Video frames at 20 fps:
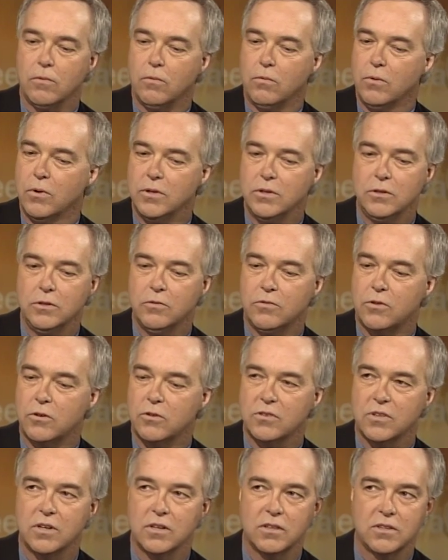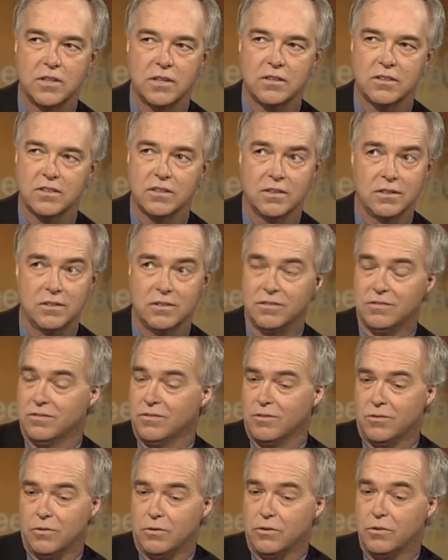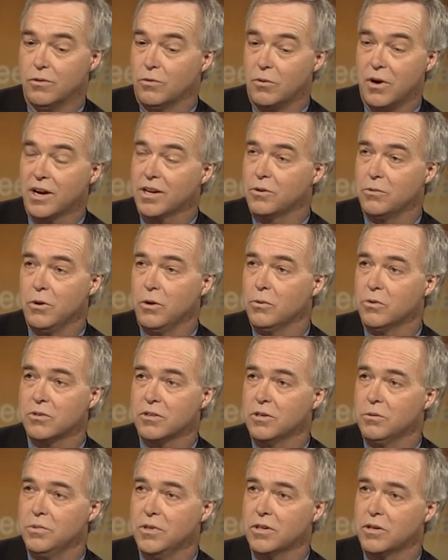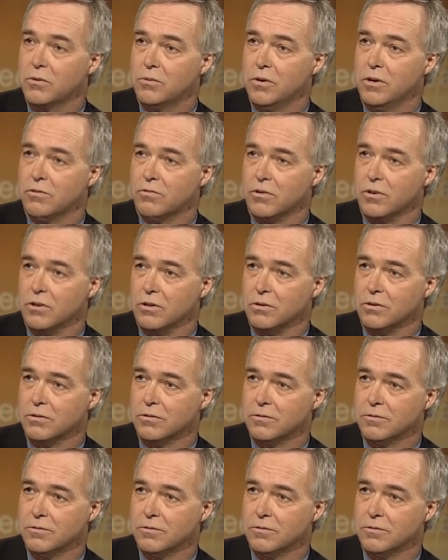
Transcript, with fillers: When did you first get a sense that rock and roll was going to be a career for you?